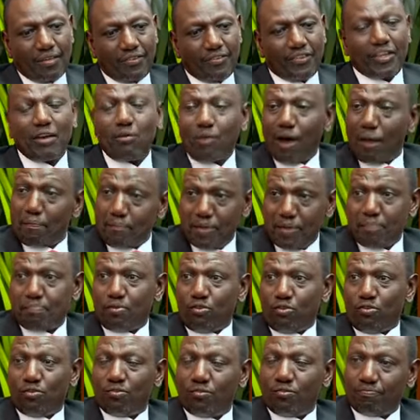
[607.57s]
There were
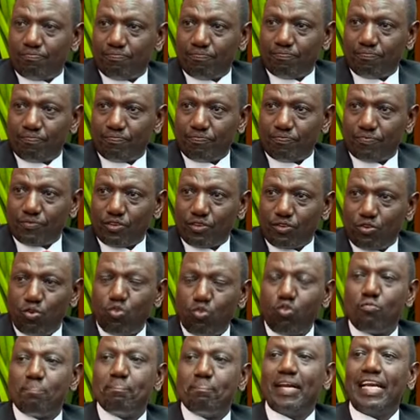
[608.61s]
people
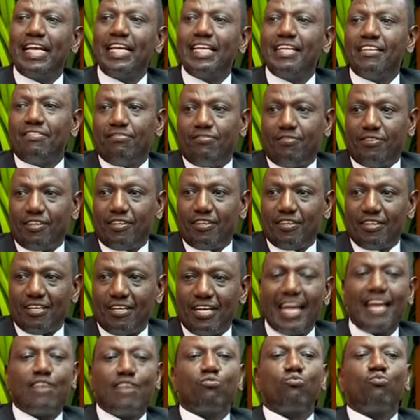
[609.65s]
who believed
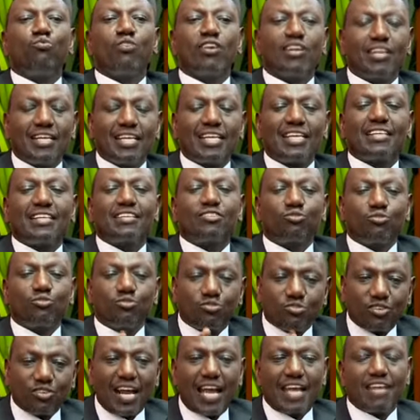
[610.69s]
and wanted to
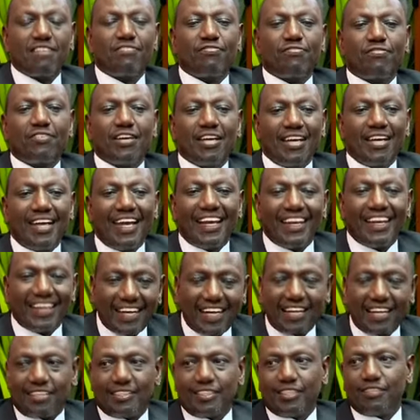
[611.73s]
drive a
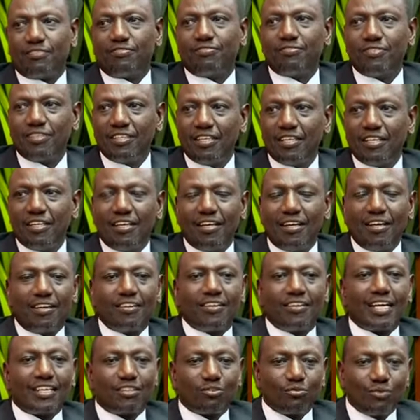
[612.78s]
narrative
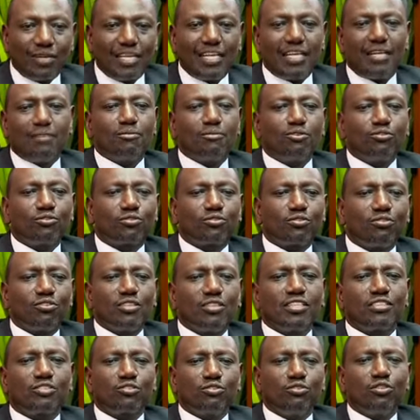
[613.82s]
that William Ruto
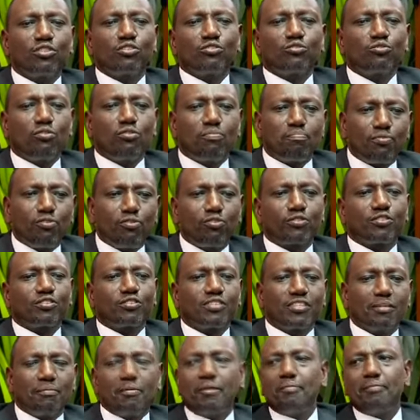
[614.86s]
is going to oppose
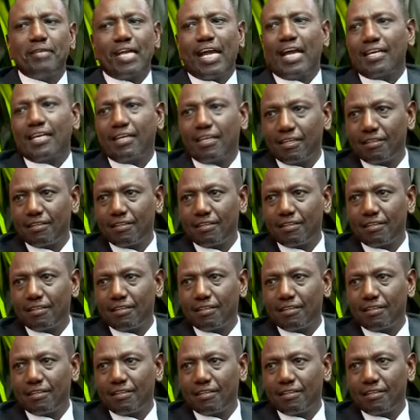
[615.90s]
the BBI.